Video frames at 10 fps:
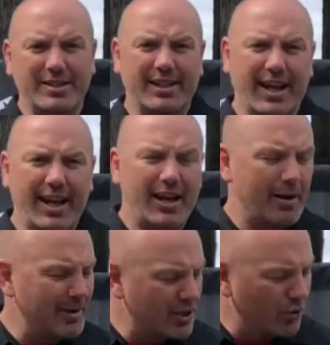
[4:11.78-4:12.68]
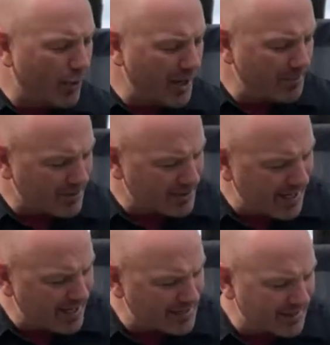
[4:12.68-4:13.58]
again, about
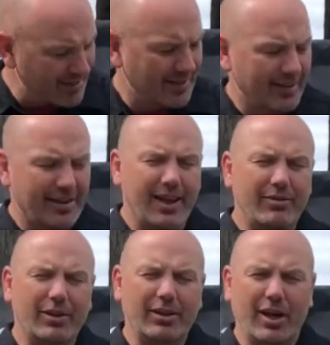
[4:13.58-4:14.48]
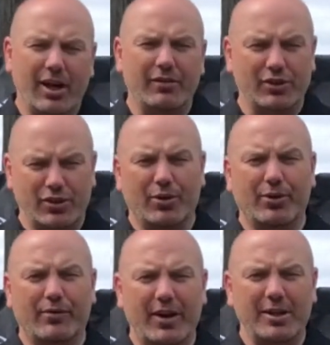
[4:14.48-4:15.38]
20% level of your
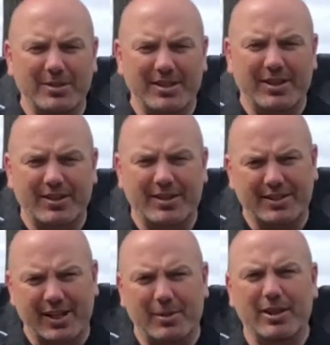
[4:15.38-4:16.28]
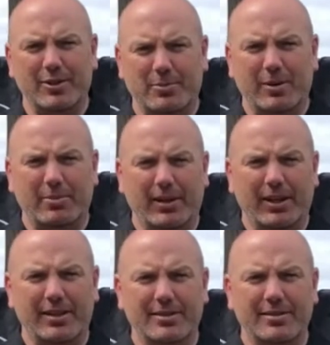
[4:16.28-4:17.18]
total volume of salsa is going to be those purple
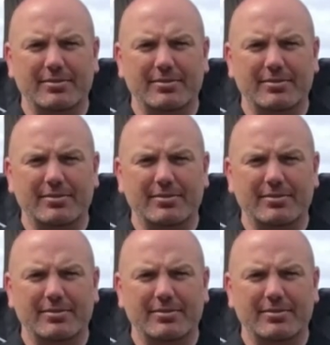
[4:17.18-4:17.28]
onions.